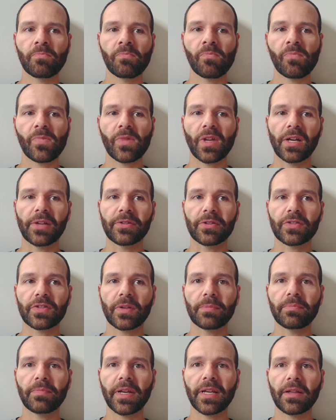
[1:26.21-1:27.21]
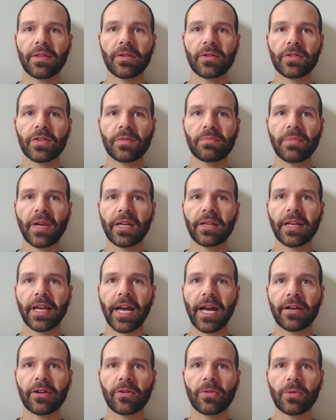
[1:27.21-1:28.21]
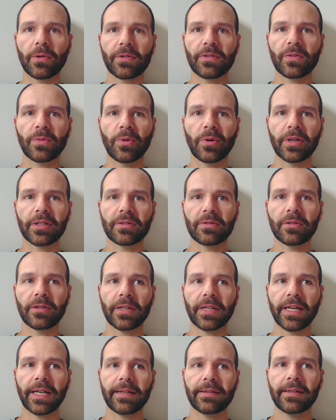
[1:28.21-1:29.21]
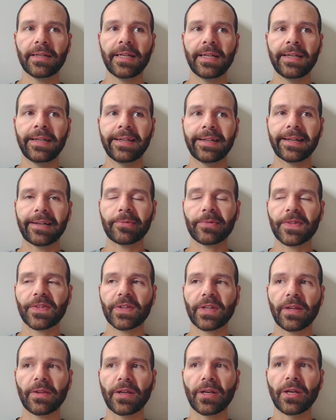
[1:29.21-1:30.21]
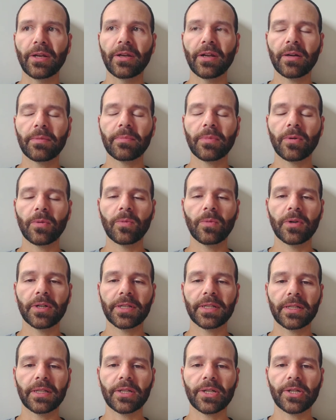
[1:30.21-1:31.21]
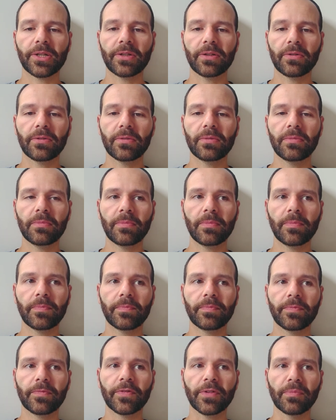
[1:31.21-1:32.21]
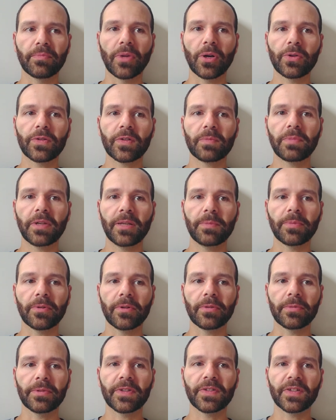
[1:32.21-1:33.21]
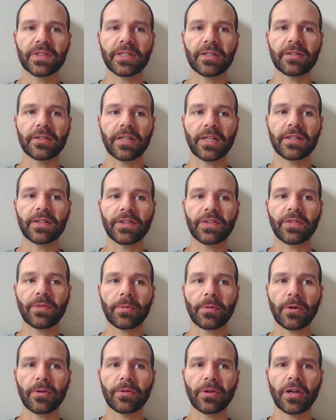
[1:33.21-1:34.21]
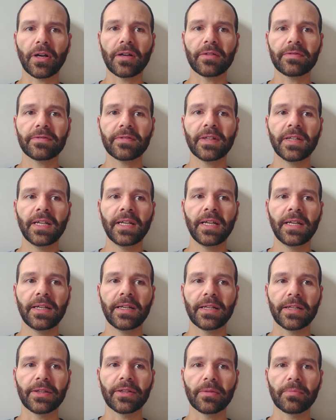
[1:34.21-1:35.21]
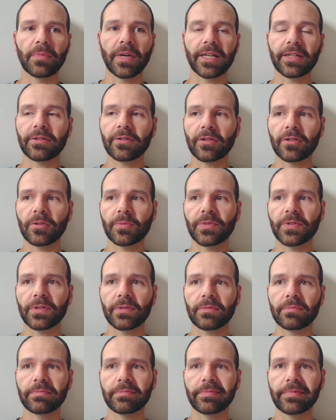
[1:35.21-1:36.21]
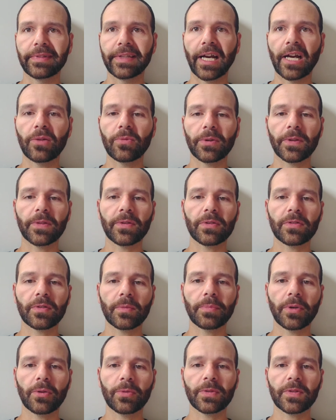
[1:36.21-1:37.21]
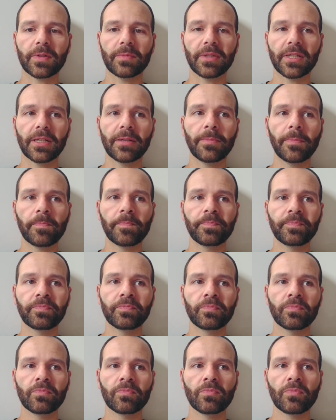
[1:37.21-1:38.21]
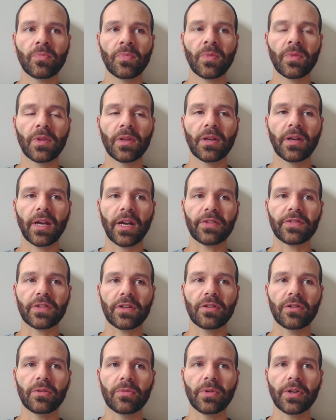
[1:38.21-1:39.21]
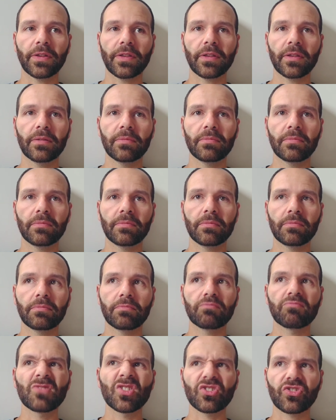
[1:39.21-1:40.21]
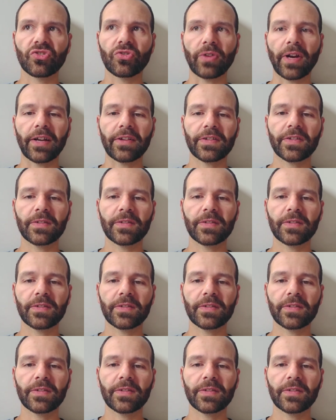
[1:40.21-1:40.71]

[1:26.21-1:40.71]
And there's some main categories we want to look at. I would say the number one issue for most people, the reason their gut is thrown off and their microbes are not what they're supposed to be, has to do with stress.